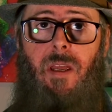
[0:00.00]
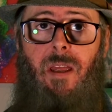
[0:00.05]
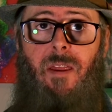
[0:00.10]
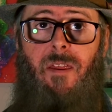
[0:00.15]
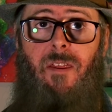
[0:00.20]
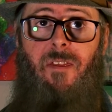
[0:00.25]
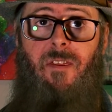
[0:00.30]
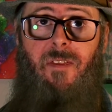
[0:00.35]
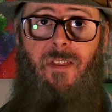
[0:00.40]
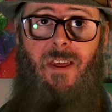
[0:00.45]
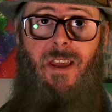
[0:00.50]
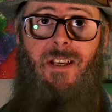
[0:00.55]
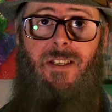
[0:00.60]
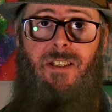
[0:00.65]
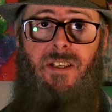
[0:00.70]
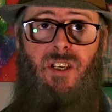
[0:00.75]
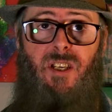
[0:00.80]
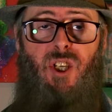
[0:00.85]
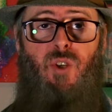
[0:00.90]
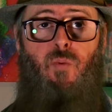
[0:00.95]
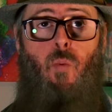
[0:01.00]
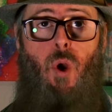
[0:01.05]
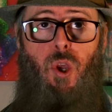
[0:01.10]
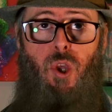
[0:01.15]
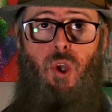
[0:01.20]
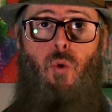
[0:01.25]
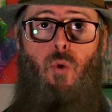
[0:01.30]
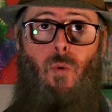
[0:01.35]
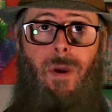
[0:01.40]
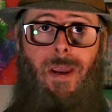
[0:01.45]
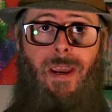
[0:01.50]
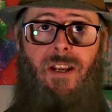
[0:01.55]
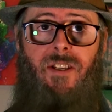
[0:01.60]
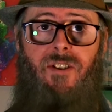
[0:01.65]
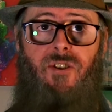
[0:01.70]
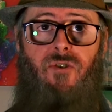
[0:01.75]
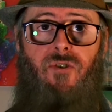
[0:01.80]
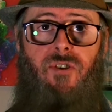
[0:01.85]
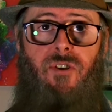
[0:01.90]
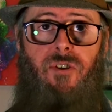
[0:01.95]
This is what you
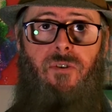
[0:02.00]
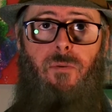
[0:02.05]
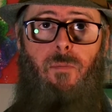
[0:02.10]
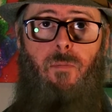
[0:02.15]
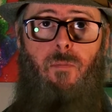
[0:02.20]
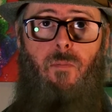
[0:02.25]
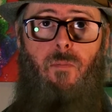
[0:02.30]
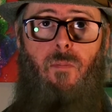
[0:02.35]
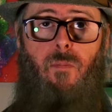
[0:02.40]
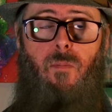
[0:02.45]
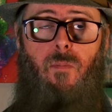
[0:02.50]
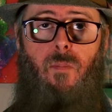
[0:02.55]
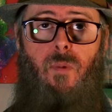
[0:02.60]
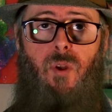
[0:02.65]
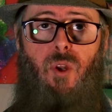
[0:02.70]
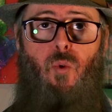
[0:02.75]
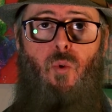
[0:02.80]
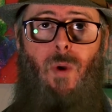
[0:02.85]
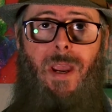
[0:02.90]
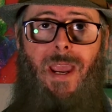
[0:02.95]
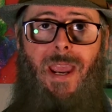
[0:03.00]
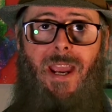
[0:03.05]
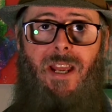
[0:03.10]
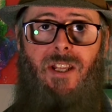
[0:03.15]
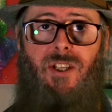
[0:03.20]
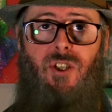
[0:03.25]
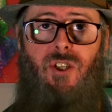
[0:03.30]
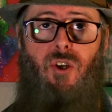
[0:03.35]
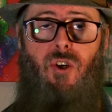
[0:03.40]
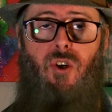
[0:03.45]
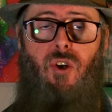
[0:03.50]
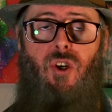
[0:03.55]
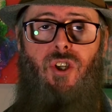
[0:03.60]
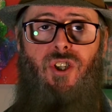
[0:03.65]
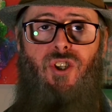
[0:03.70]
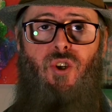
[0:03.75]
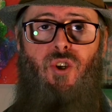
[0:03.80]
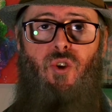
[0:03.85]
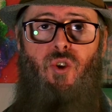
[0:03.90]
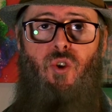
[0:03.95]
answer to. You answer
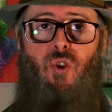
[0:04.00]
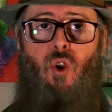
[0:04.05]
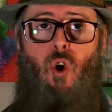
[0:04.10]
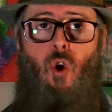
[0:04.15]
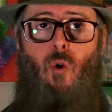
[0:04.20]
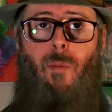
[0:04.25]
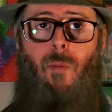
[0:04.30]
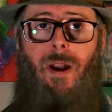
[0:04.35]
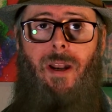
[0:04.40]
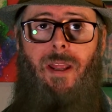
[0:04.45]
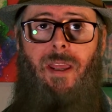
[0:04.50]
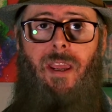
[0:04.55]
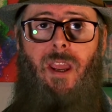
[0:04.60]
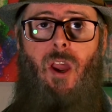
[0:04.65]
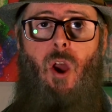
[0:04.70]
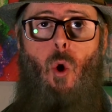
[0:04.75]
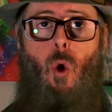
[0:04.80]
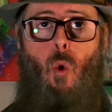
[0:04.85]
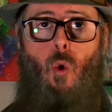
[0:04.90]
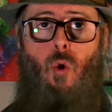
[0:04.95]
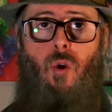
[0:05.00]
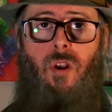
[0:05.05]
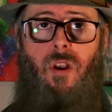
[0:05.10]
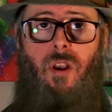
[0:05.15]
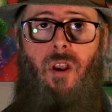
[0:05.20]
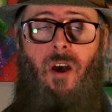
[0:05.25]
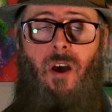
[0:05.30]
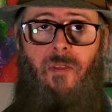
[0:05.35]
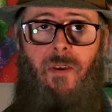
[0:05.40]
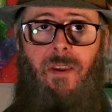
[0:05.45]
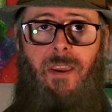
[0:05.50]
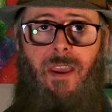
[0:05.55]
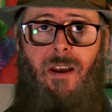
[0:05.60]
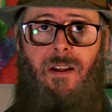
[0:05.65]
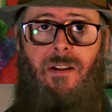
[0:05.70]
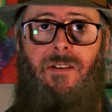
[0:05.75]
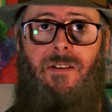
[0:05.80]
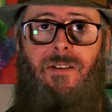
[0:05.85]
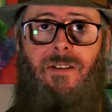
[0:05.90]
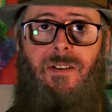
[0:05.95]
to nobody or nothing
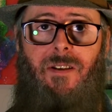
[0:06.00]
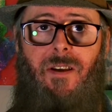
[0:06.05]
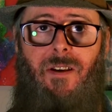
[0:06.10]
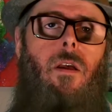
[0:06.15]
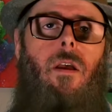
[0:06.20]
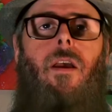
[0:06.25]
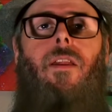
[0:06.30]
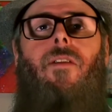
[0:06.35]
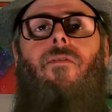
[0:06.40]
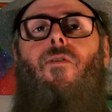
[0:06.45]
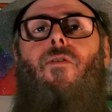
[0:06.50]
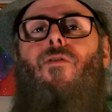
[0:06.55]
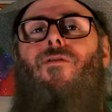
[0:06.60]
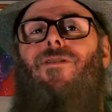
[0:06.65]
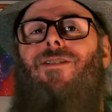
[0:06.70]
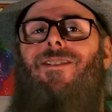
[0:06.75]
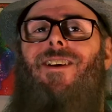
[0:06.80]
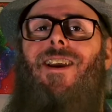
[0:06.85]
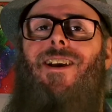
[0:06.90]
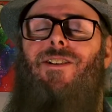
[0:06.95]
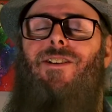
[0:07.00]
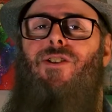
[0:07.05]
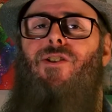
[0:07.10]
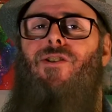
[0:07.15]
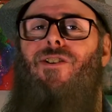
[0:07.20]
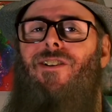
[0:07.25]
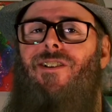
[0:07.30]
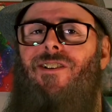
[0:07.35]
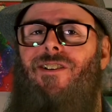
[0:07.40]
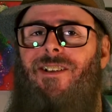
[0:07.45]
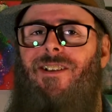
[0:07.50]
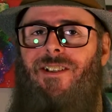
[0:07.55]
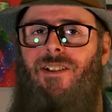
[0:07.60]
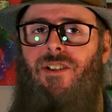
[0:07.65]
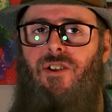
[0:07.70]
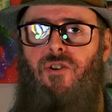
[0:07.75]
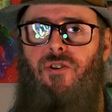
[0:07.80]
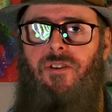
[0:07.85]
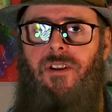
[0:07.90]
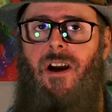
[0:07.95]
else. And of course, yes, you're going to listen
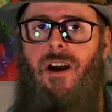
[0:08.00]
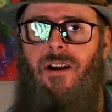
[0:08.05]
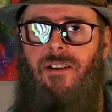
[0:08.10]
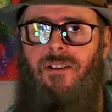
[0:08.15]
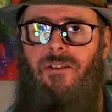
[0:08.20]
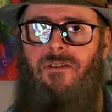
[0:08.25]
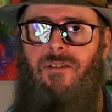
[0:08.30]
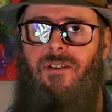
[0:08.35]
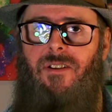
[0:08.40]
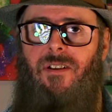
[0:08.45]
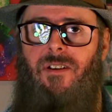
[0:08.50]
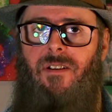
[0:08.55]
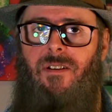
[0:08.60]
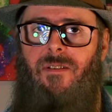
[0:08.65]
to your doctors.